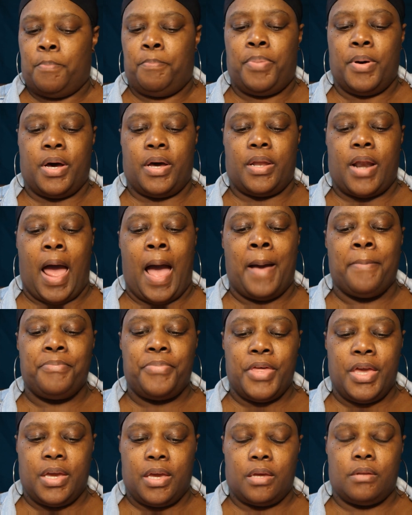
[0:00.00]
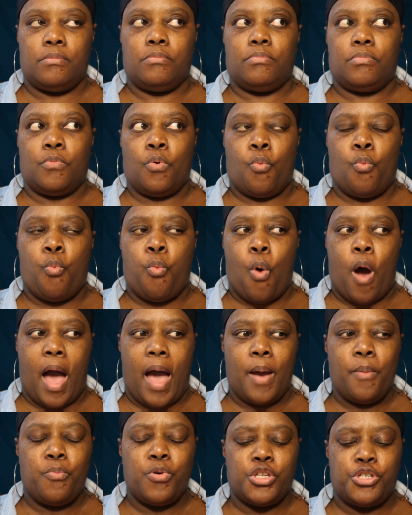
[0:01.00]
But I'm thinking,
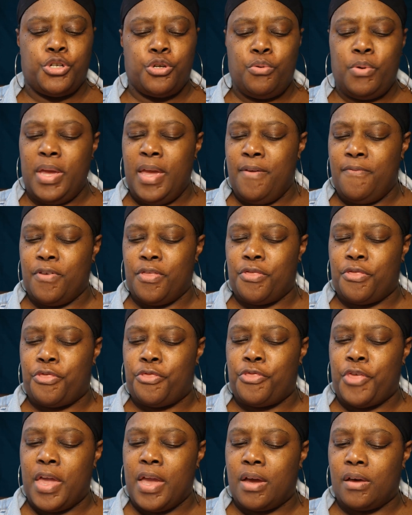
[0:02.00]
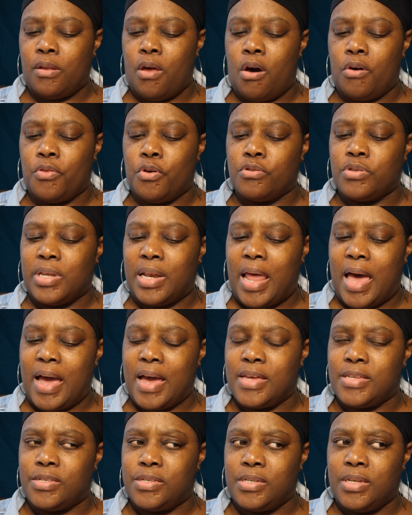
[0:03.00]
why would you even think along those
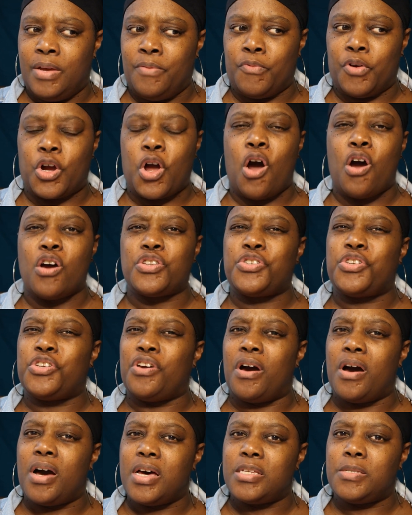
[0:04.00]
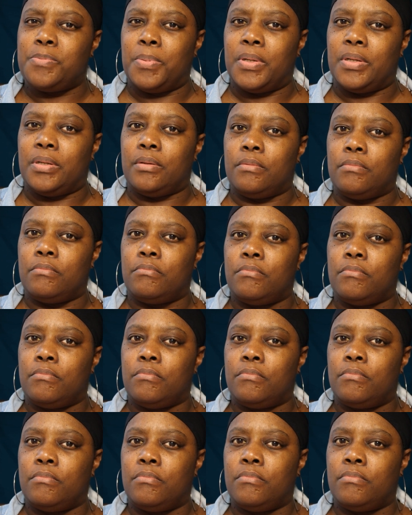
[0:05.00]
lines in regards to your husband?
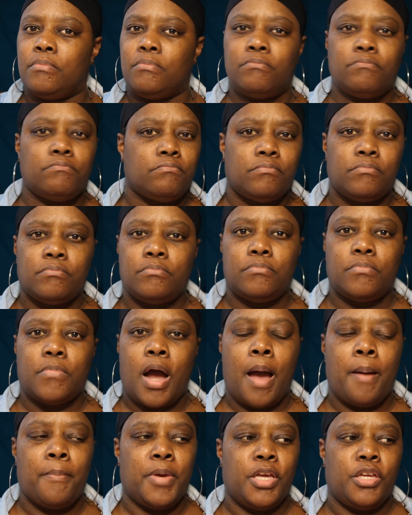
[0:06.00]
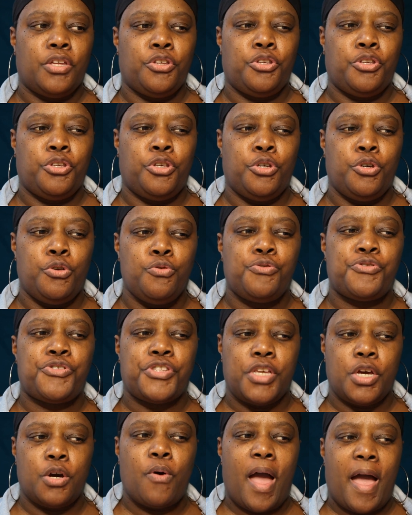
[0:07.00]
I mean, you
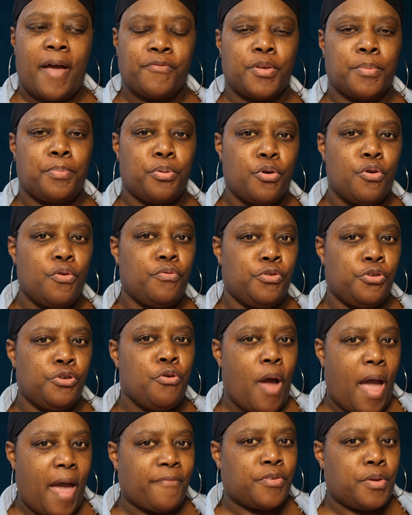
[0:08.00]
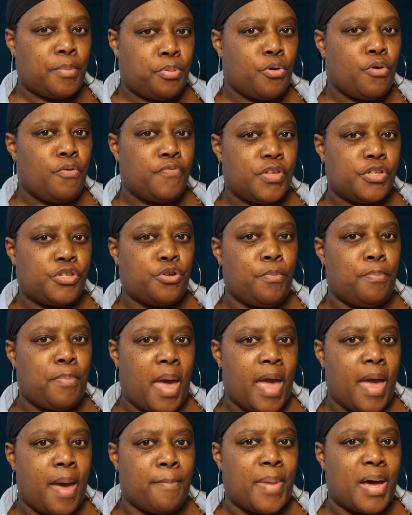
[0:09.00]
still have to prove, that you're
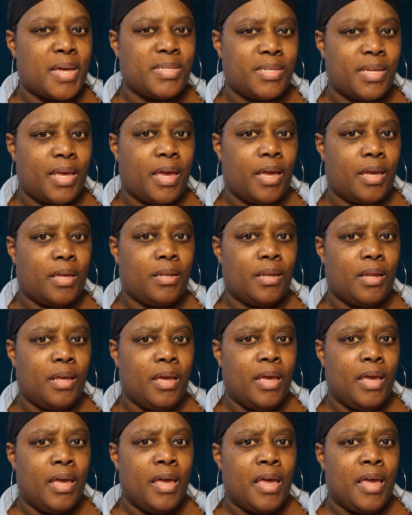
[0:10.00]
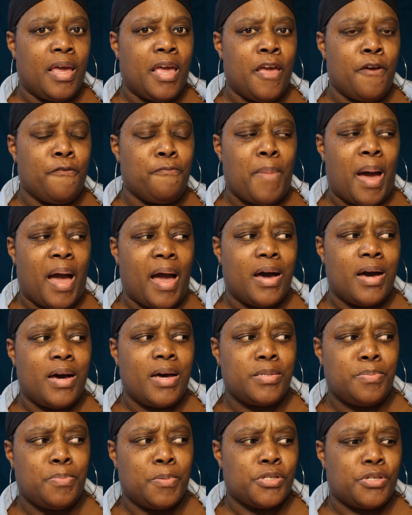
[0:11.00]
bad by saying, if my
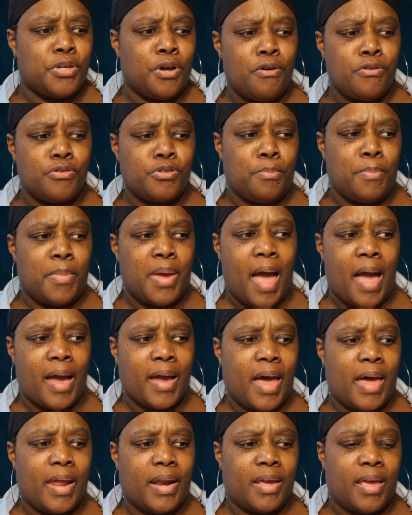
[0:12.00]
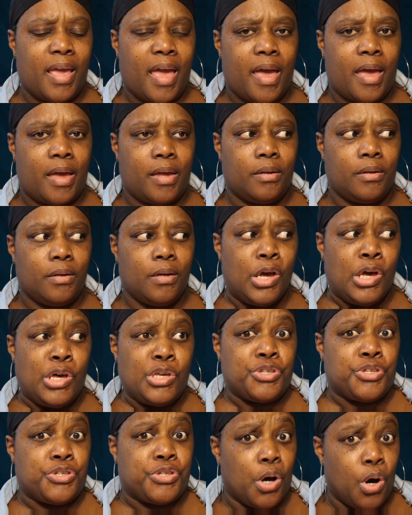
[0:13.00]
husband turns on me, I got a gat.
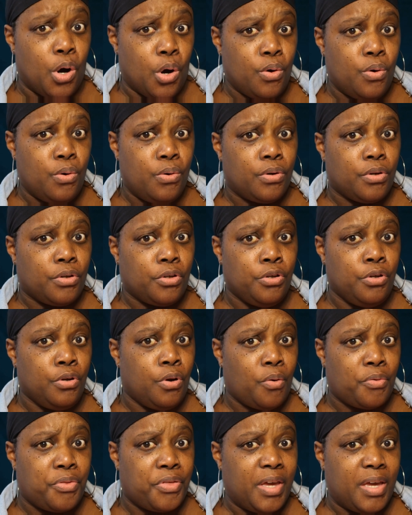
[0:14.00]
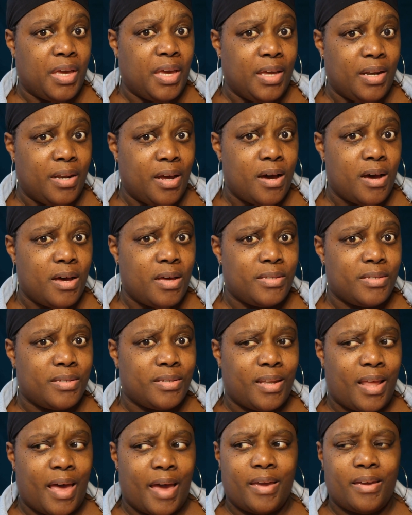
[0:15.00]
So, you don't think he does?
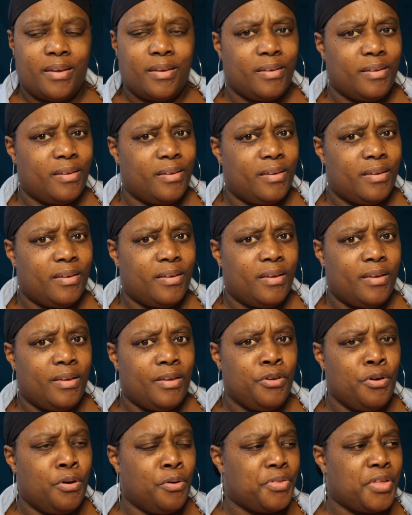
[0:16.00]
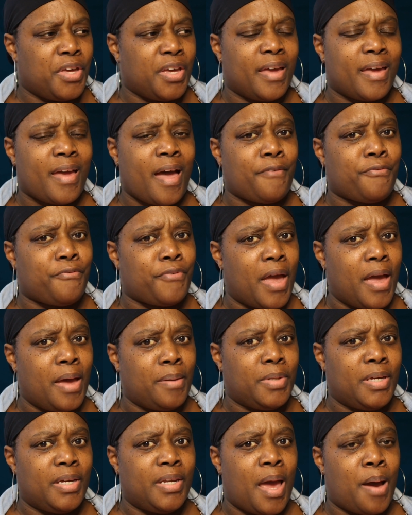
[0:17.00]
Like, you don't think he got
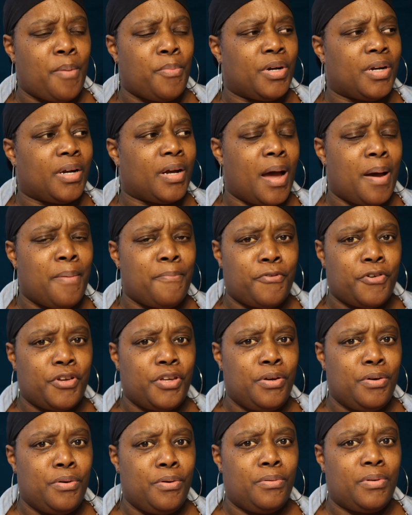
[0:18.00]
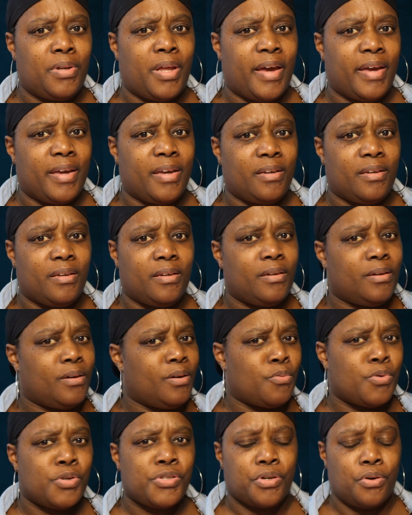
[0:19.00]
family that wouldn't come for you? Like,
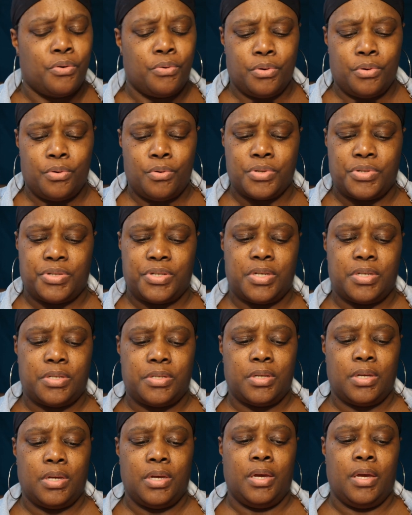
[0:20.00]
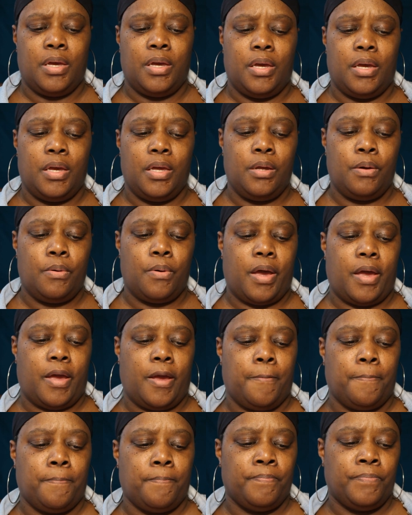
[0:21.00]
what's going on, sis?
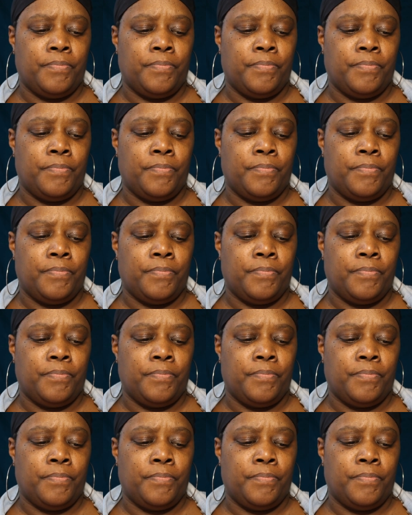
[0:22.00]
Anyway,